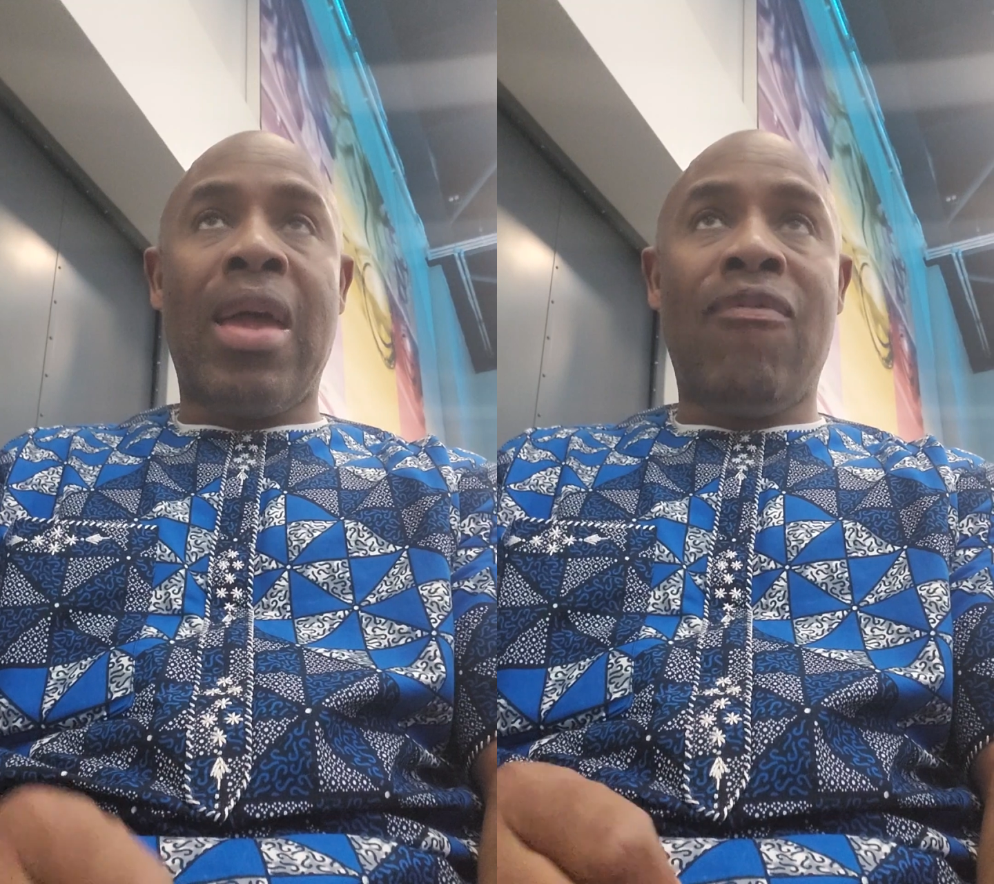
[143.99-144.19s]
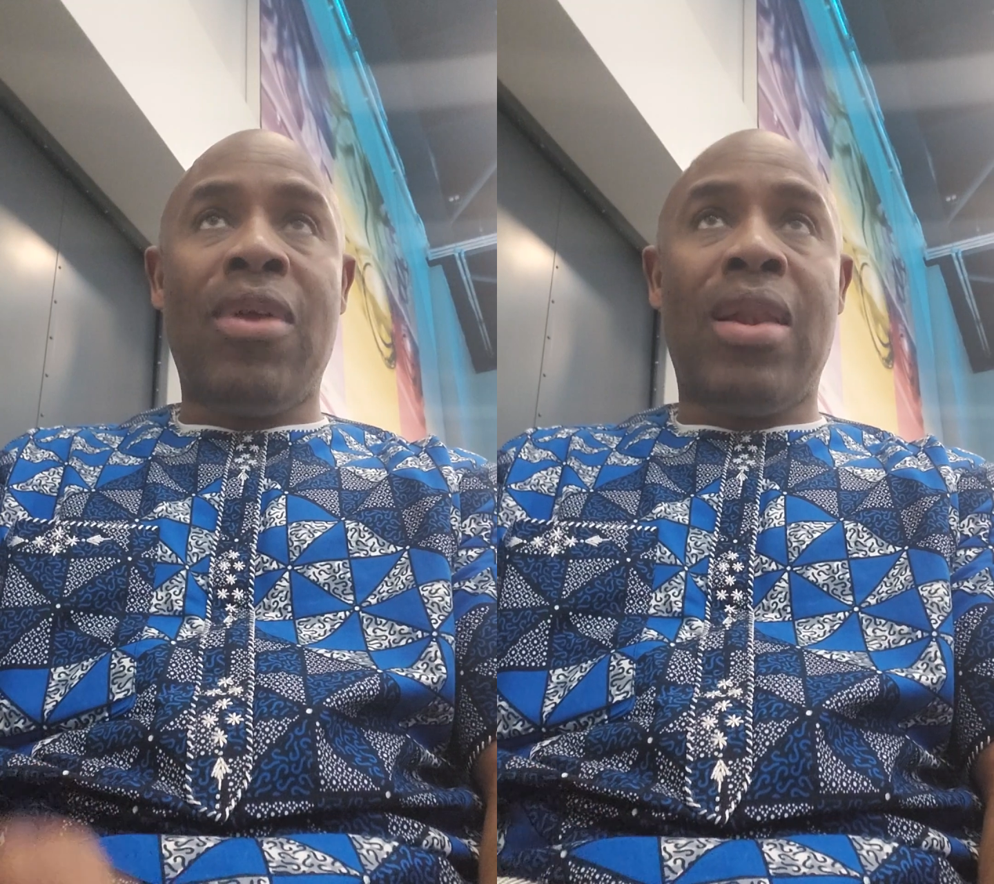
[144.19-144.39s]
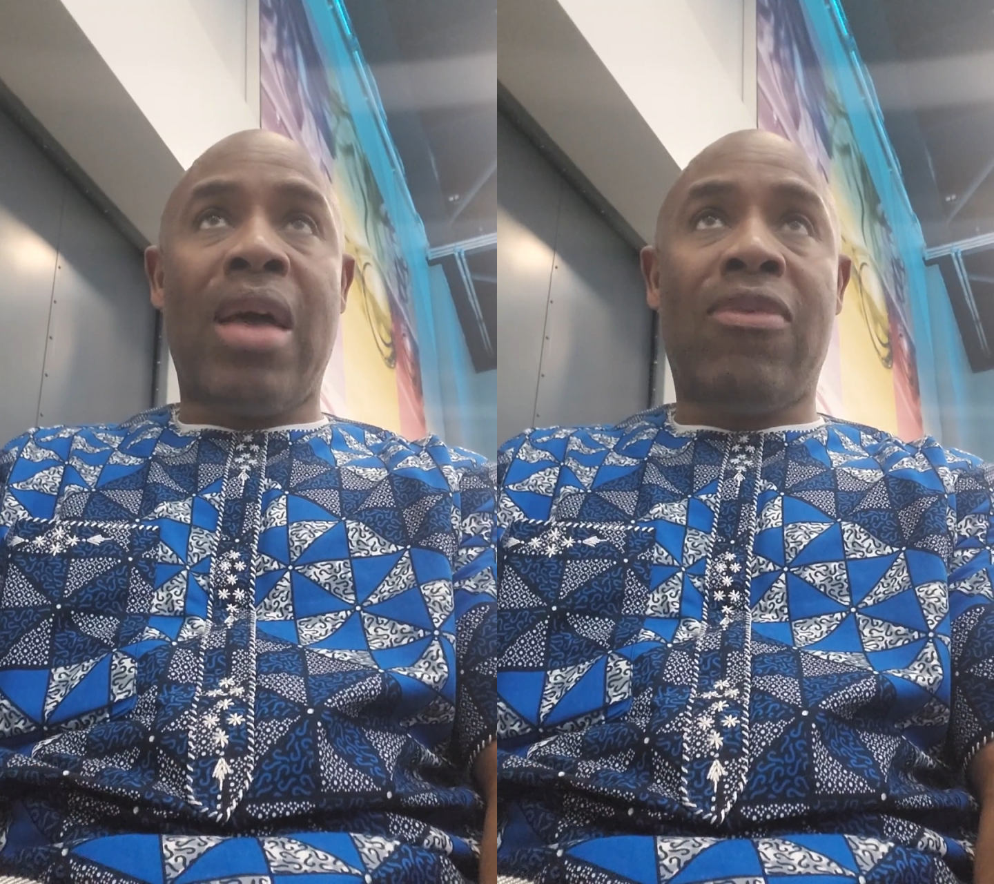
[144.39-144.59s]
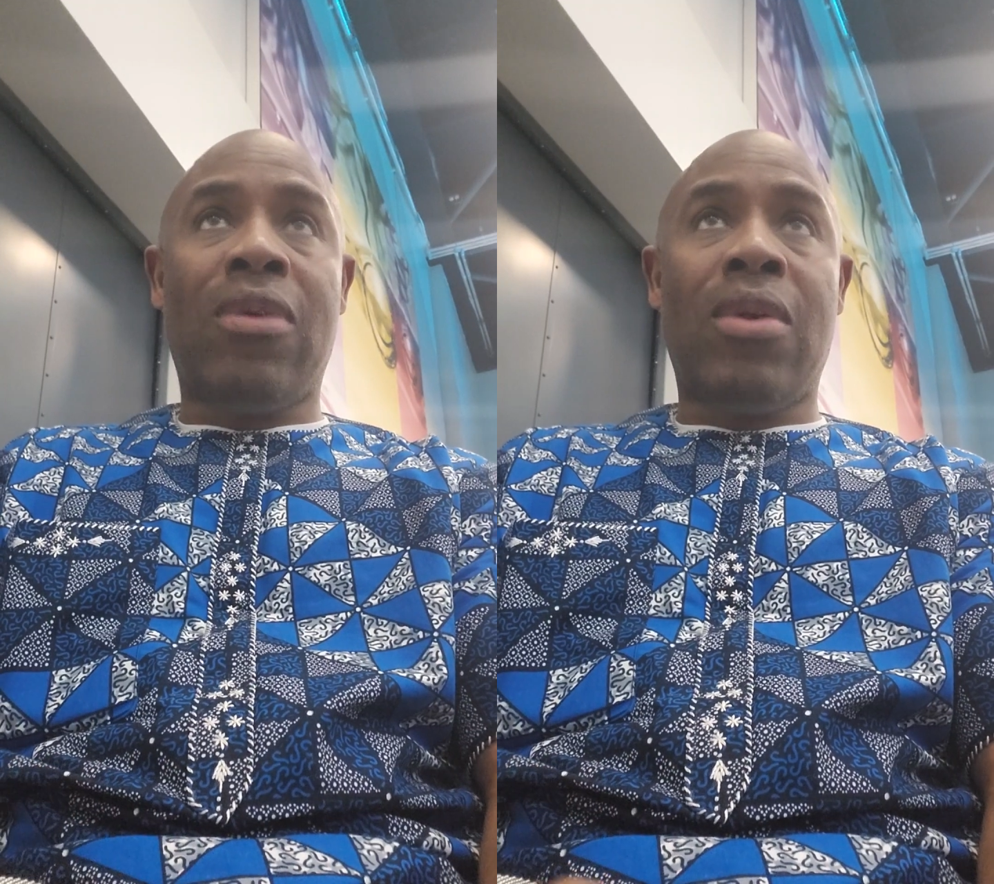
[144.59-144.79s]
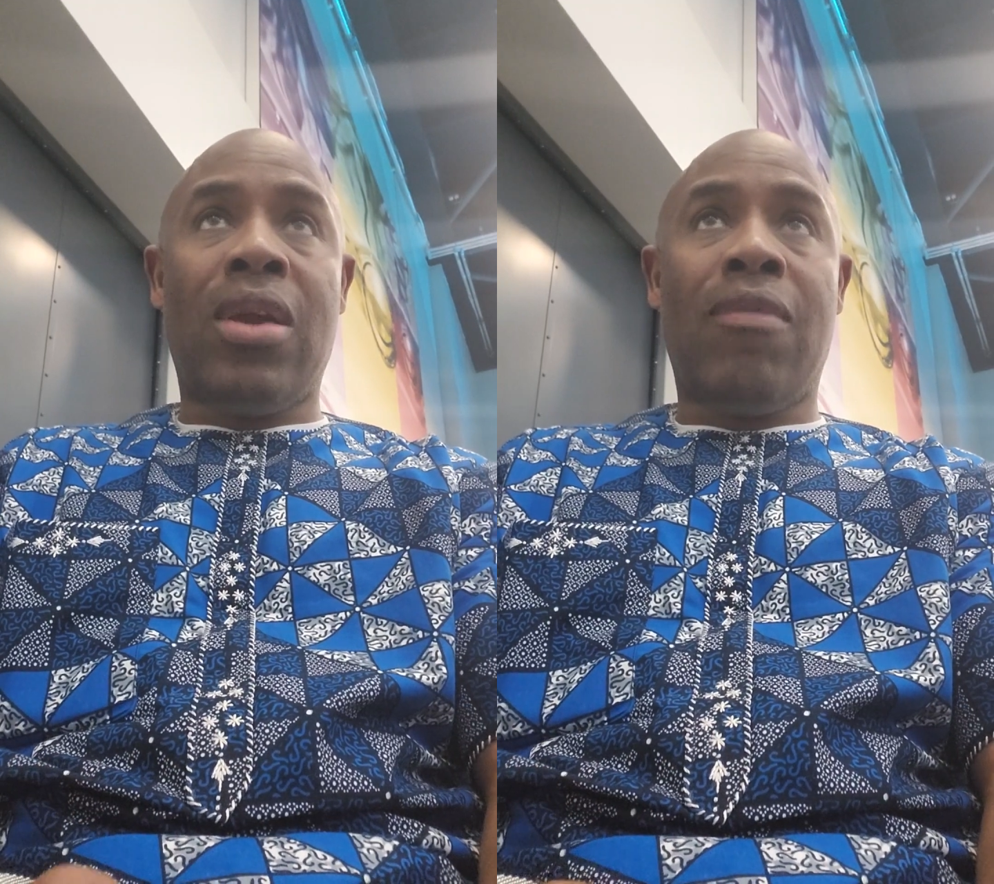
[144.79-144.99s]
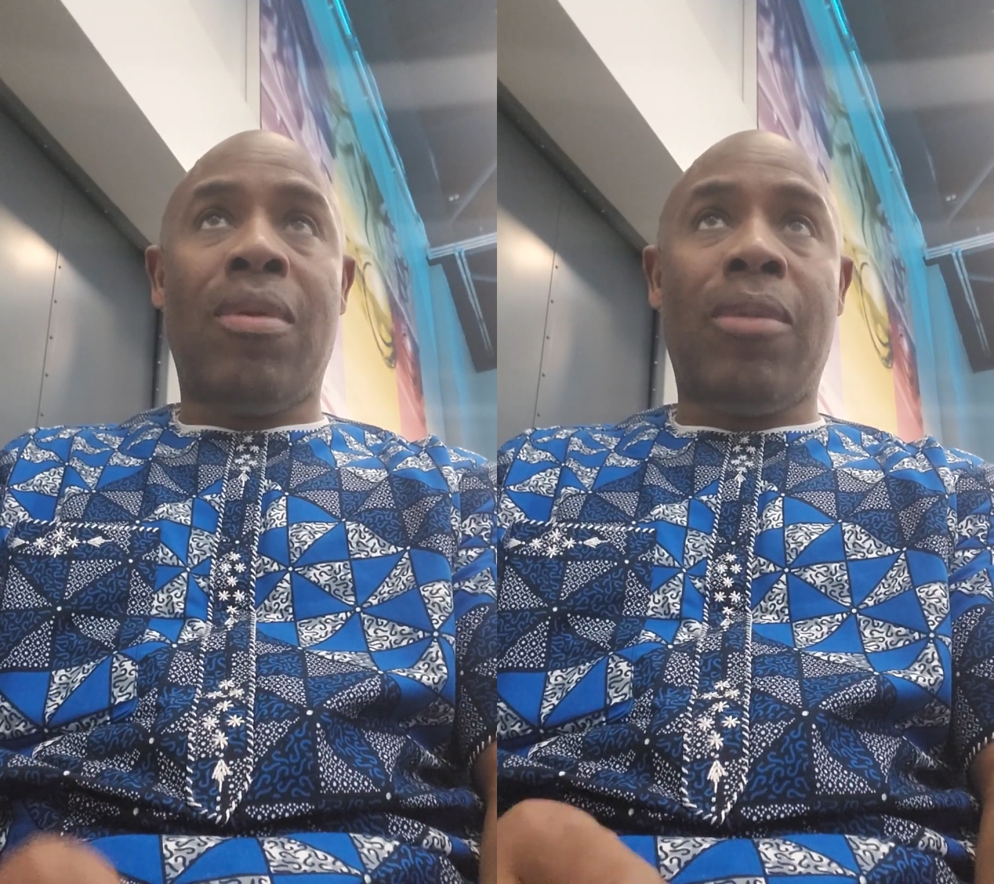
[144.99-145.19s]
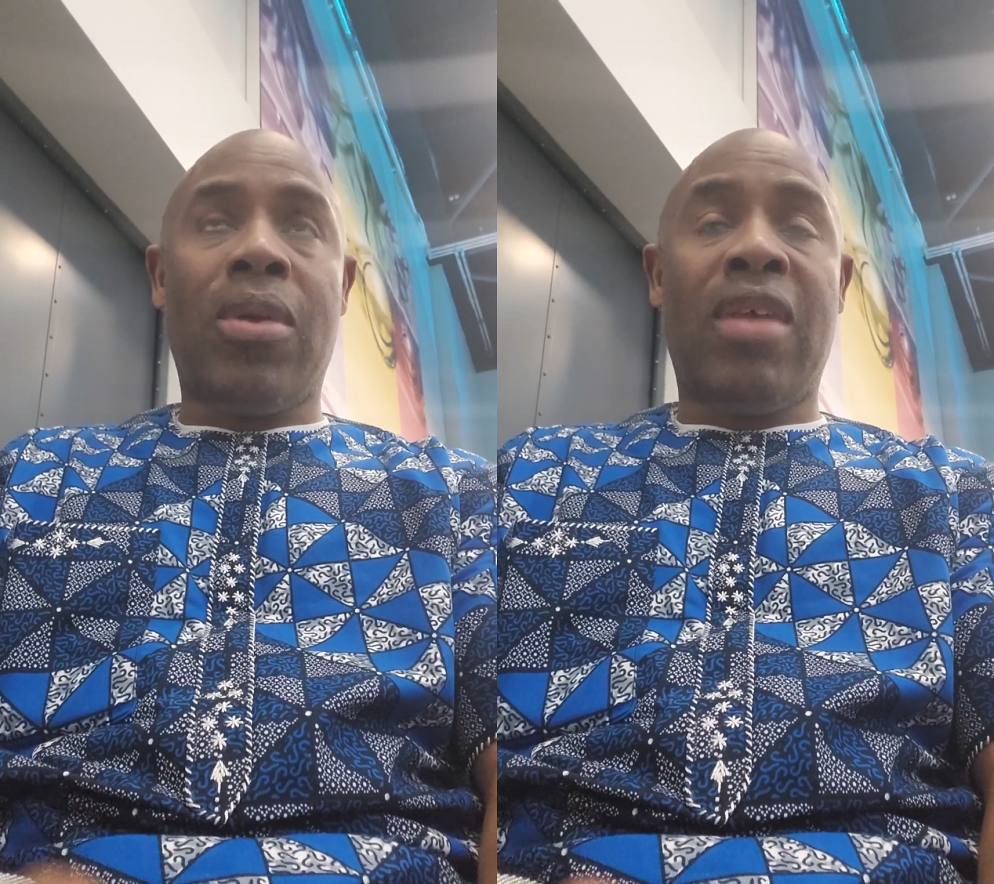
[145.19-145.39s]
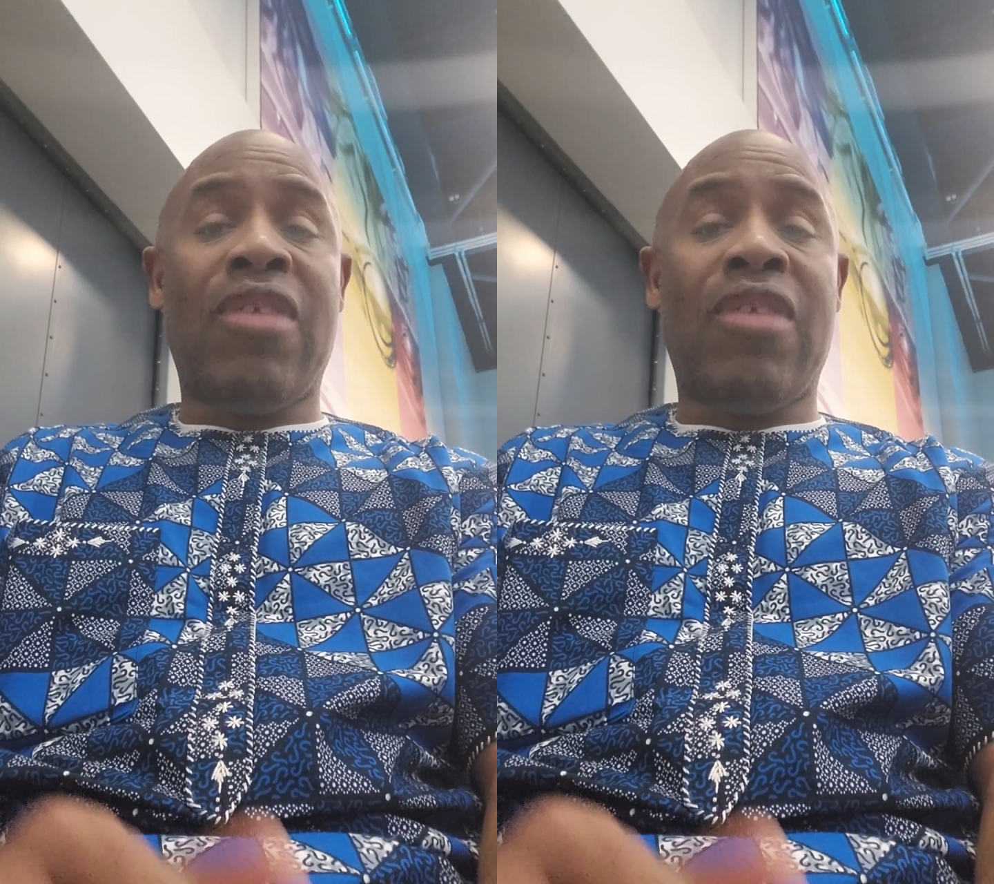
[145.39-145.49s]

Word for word: every last Sunday of the month